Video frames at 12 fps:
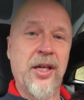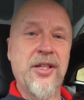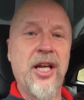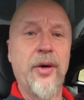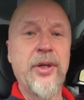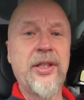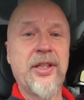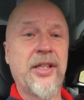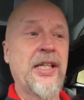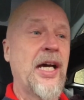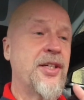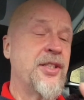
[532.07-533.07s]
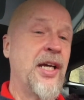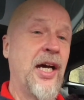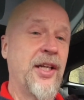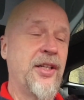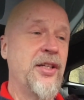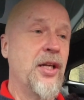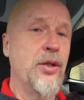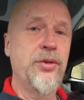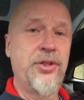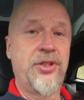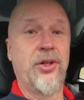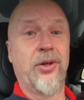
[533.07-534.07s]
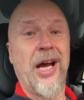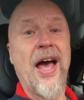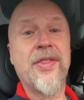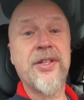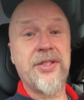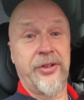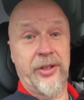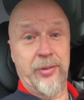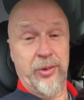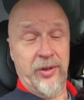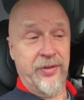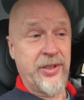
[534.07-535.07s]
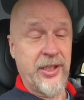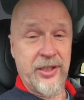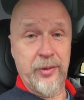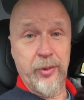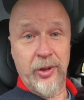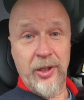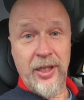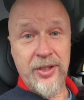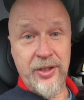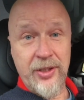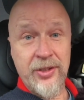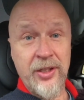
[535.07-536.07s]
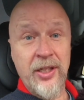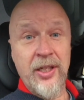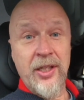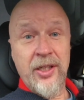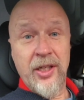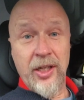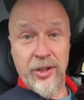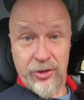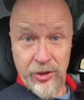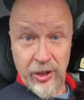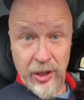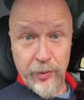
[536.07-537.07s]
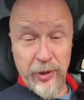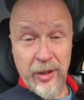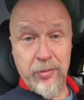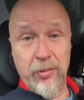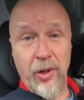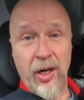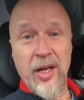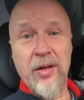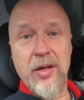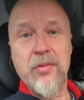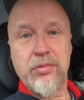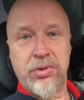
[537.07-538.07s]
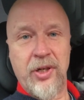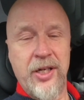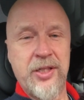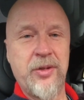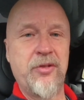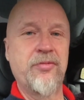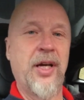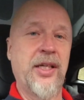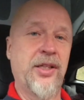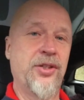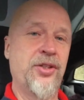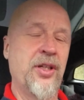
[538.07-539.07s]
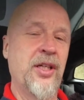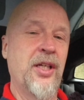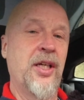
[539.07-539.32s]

knowing that he actually had no stock at the time of Tesla Model S's, certainly within my price range.